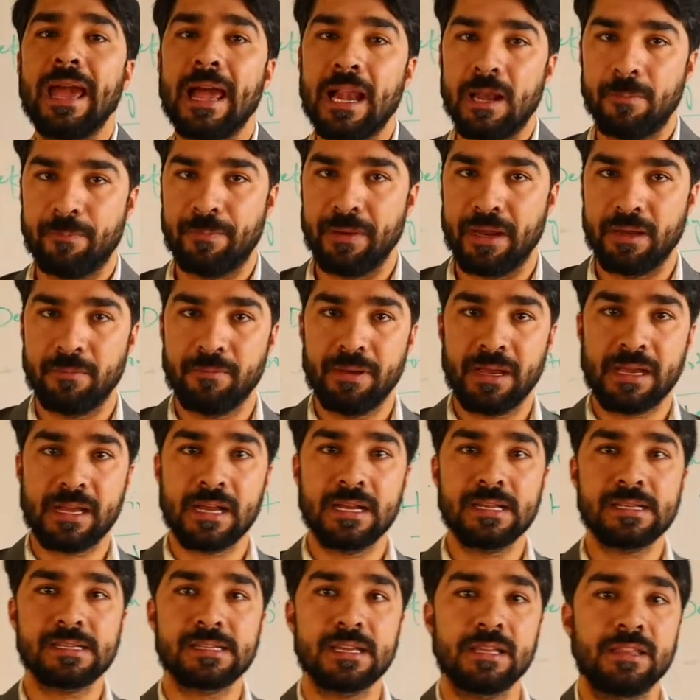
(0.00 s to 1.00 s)
help it,
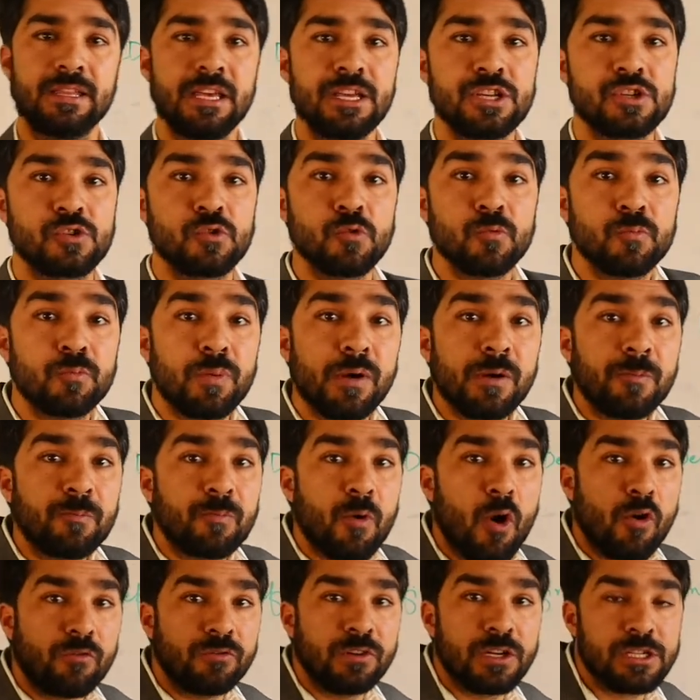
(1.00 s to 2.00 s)
because the
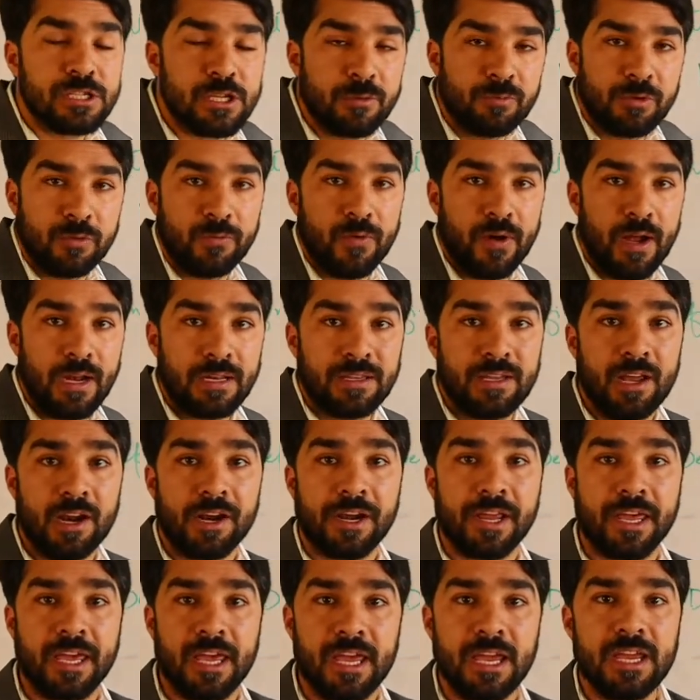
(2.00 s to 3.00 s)
superpowers of the world, they
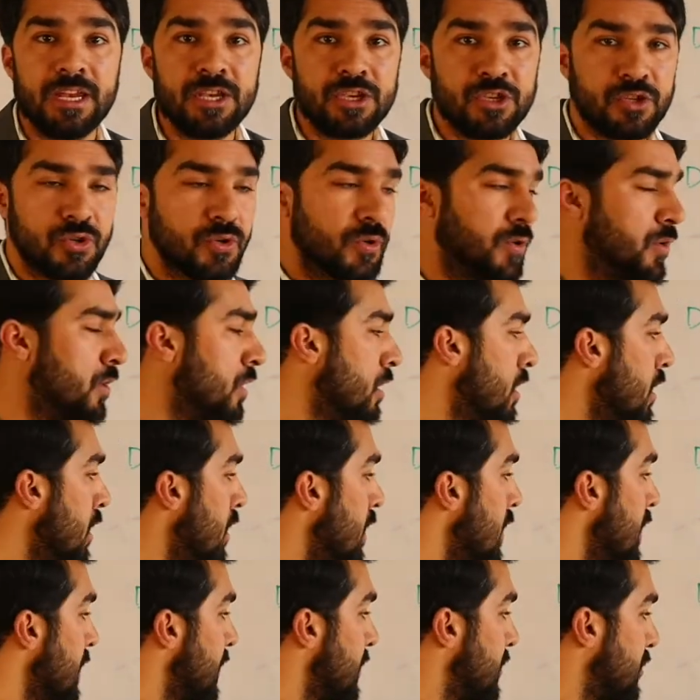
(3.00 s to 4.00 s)
are keen to
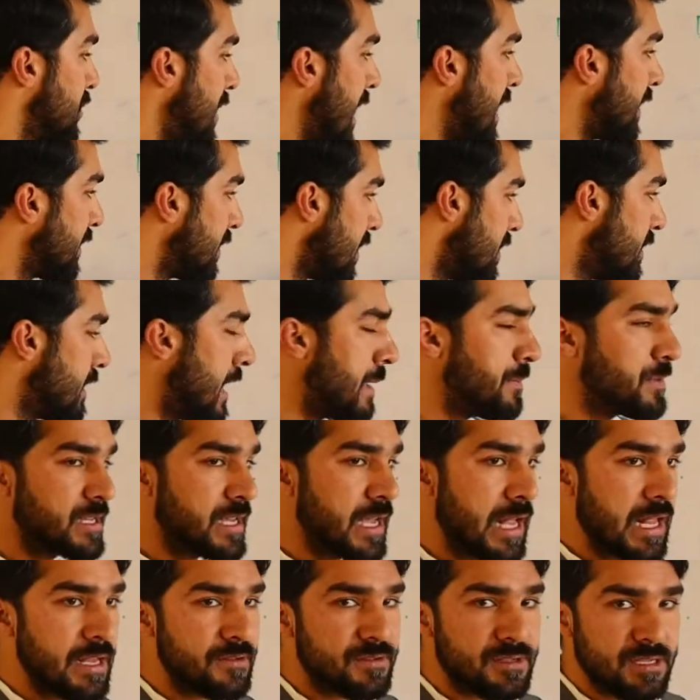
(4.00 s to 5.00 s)
strengthen
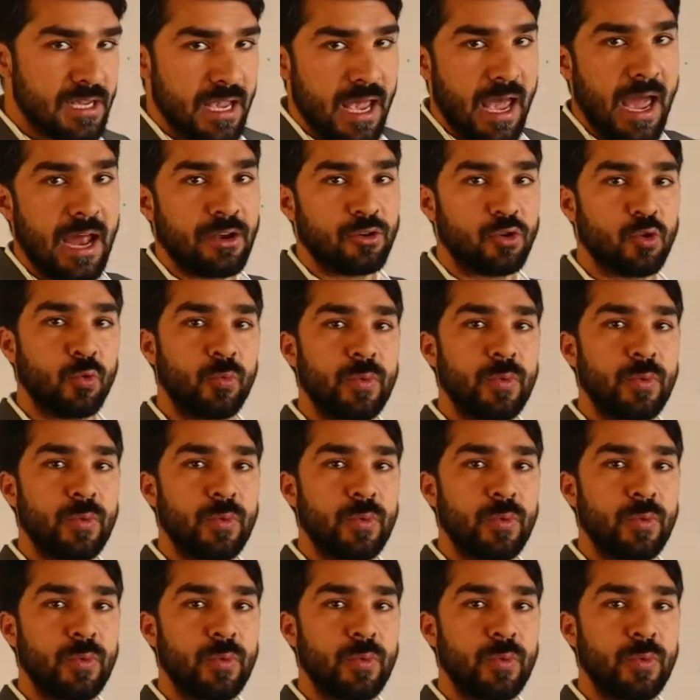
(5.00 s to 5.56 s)
themselves and to